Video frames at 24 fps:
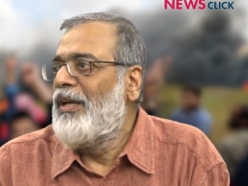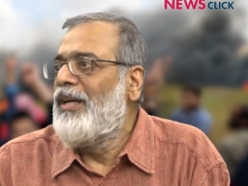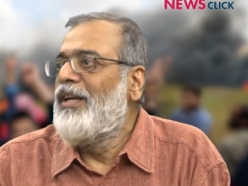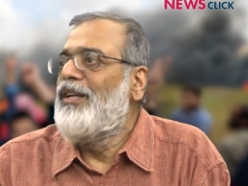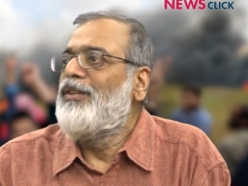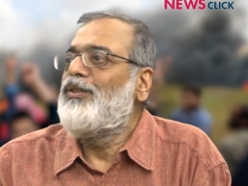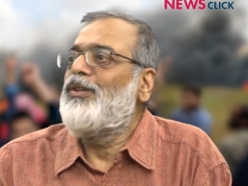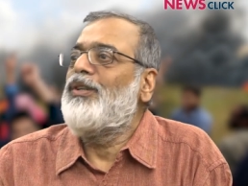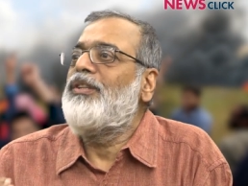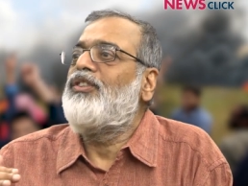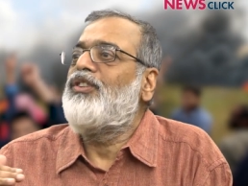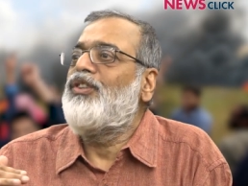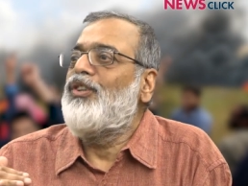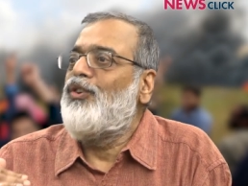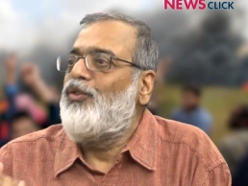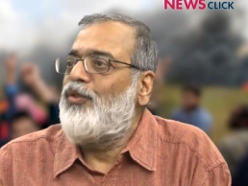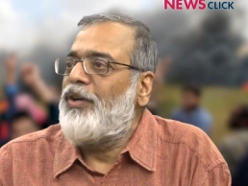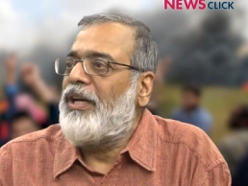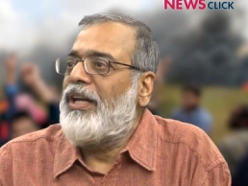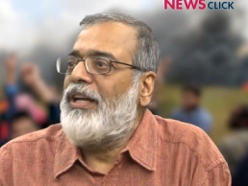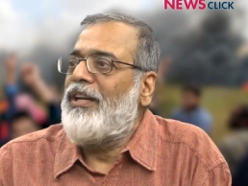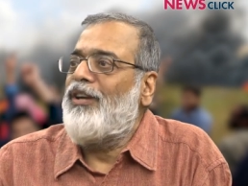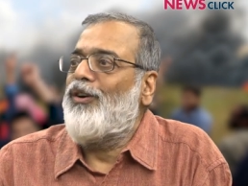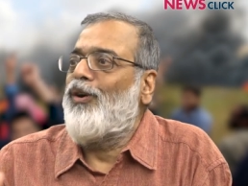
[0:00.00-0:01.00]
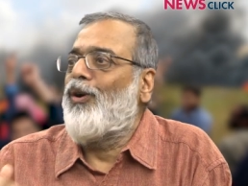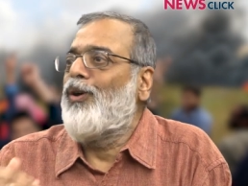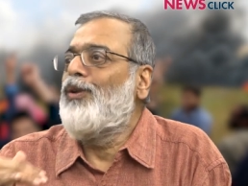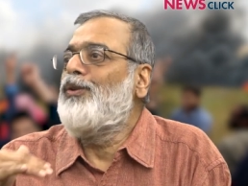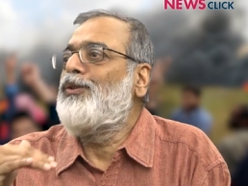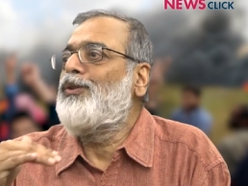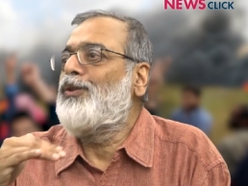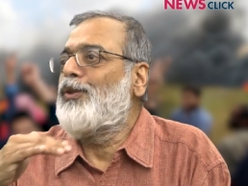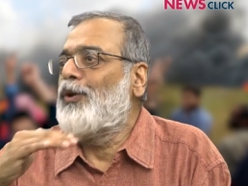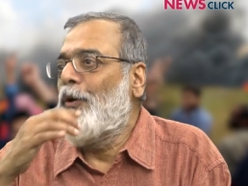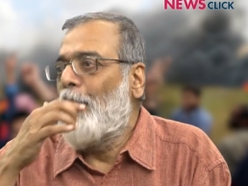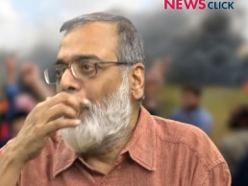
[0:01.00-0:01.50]
Right. So it's really
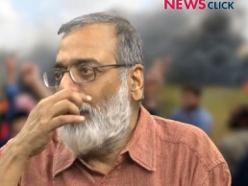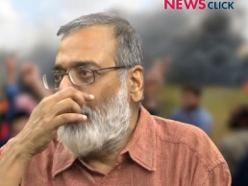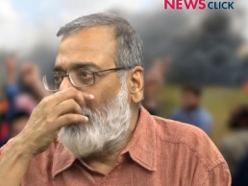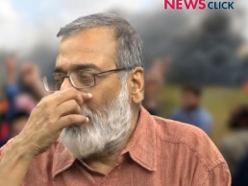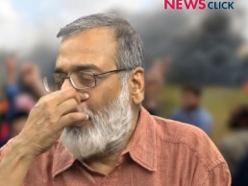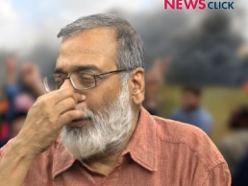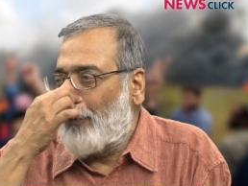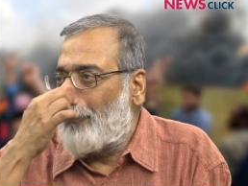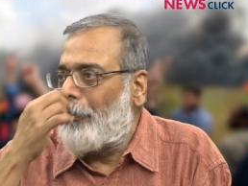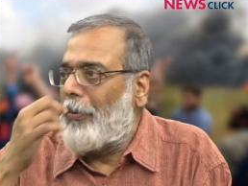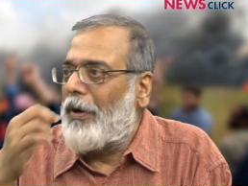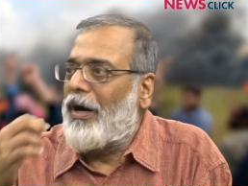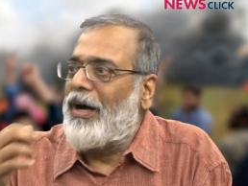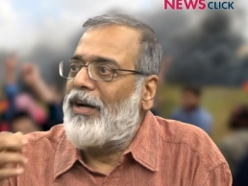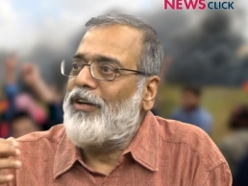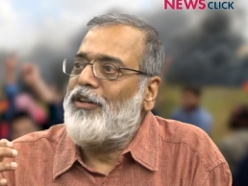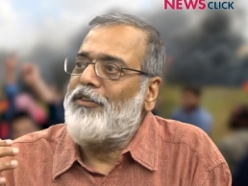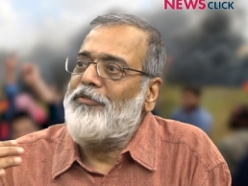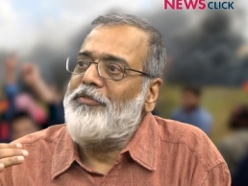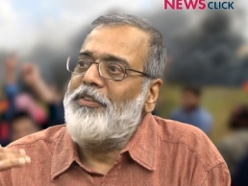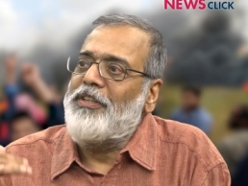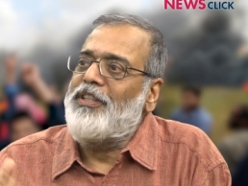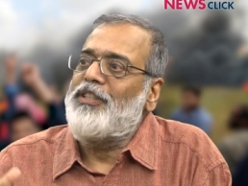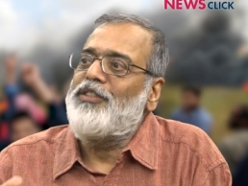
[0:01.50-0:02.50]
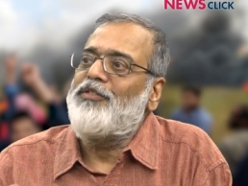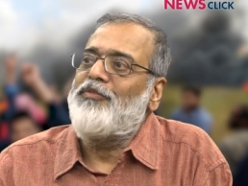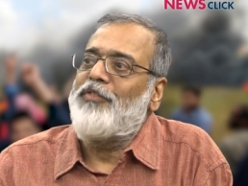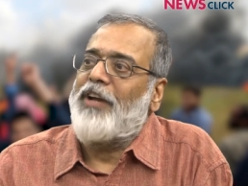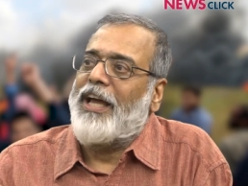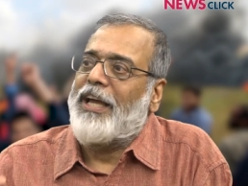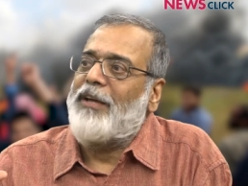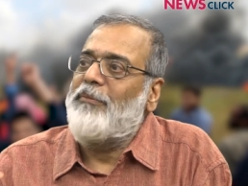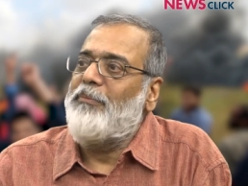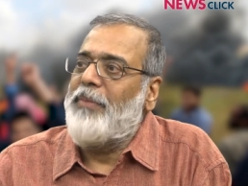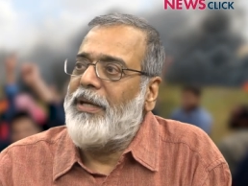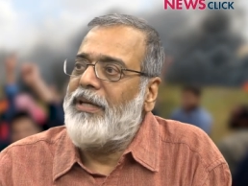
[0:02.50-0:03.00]
also a part of it is
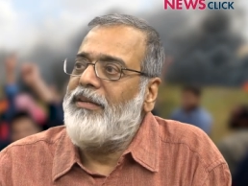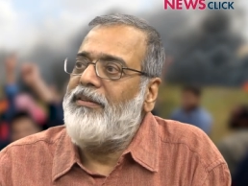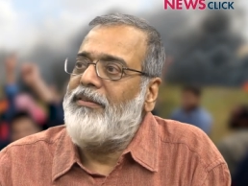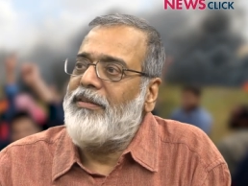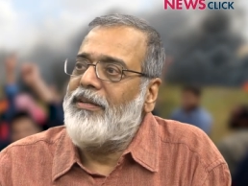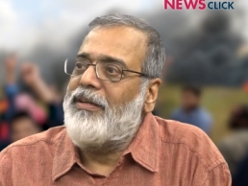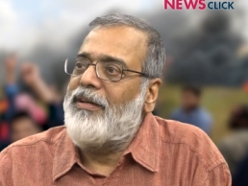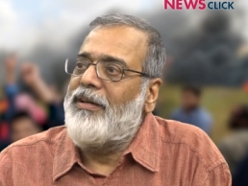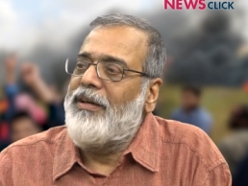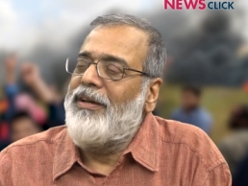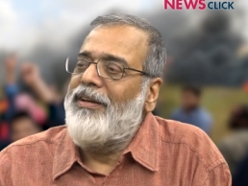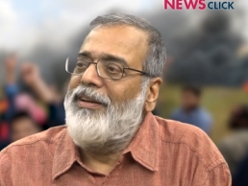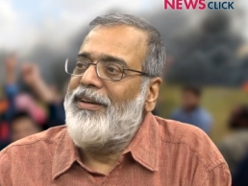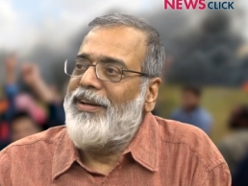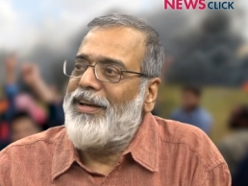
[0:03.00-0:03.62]
fragmenting